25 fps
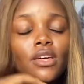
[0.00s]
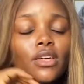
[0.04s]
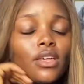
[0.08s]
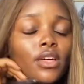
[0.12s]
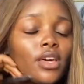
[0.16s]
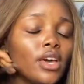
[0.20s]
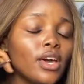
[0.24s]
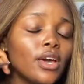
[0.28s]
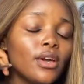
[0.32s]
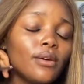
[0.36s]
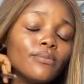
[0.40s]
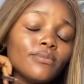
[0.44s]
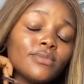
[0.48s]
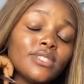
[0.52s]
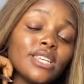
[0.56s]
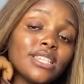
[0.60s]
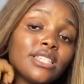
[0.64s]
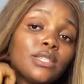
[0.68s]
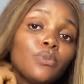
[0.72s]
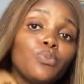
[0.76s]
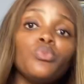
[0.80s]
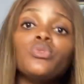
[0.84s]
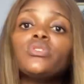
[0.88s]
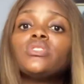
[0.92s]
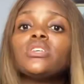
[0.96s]

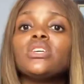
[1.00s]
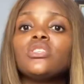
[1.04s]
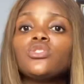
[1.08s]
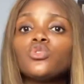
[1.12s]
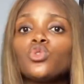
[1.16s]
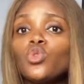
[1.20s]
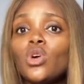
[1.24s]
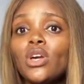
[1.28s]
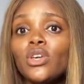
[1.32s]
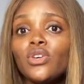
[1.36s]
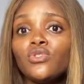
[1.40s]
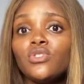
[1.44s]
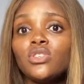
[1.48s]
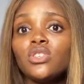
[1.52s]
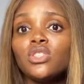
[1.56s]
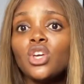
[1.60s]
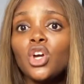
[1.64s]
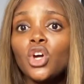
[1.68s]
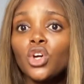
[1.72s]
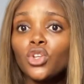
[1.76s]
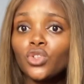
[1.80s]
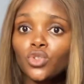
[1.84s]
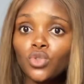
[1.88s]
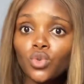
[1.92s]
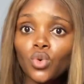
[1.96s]
30%, so you are using
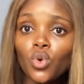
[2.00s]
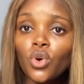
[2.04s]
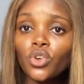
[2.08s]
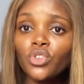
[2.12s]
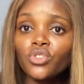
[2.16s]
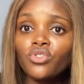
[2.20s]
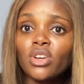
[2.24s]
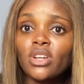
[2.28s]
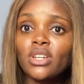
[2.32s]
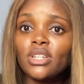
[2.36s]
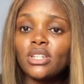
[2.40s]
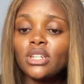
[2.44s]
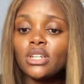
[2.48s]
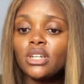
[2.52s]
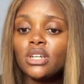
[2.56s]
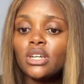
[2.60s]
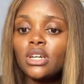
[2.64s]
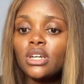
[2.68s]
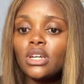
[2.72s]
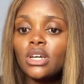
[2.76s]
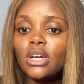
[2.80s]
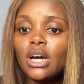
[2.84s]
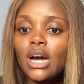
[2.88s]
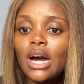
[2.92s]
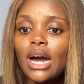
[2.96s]
200
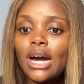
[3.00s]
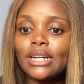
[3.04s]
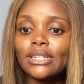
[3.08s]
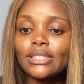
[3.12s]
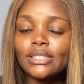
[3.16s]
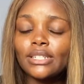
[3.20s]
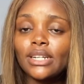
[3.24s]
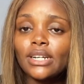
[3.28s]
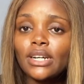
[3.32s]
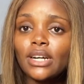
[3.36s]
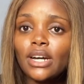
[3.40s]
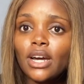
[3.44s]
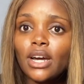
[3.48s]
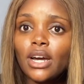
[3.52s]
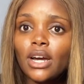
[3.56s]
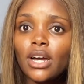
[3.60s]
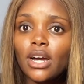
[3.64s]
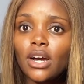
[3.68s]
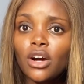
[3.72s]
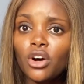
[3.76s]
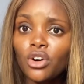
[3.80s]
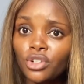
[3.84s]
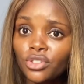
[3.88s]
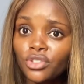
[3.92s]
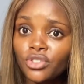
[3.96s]
and
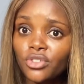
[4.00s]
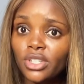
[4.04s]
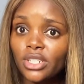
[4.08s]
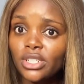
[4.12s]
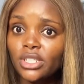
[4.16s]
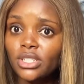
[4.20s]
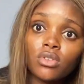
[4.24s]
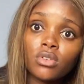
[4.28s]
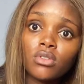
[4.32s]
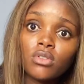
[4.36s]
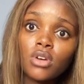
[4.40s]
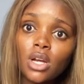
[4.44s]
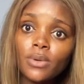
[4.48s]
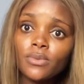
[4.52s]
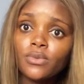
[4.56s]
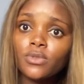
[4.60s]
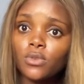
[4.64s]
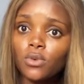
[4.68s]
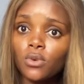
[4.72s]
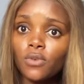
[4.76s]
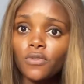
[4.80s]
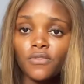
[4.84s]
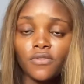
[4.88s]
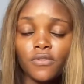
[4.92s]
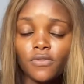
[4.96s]
100 grams
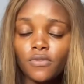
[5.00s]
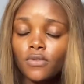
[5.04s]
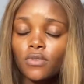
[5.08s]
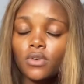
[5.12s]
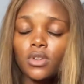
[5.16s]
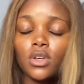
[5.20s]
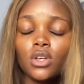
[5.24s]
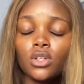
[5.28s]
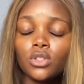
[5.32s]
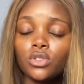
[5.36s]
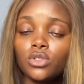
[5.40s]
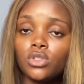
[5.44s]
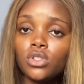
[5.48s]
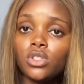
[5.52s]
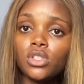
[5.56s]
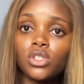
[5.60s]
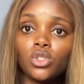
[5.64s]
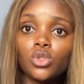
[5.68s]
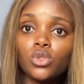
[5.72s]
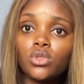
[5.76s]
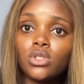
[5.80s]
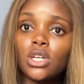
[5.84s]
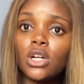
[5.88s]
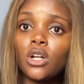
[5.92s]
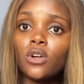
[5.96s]
of the
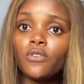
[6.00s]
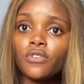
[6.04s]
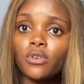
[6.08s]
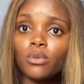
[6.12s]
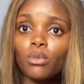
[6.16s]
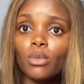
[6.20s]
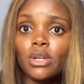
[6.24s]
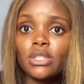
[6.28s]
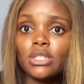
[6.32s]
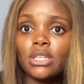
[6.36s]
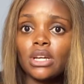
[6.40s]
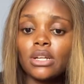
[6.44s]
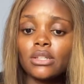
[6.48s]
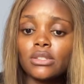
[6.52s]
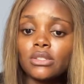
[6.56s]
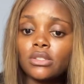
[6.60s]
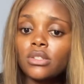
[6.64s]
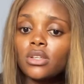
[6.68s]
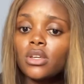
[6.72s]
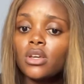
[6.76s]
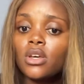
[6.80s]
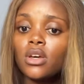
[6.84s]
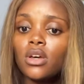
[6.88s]
total of humectants,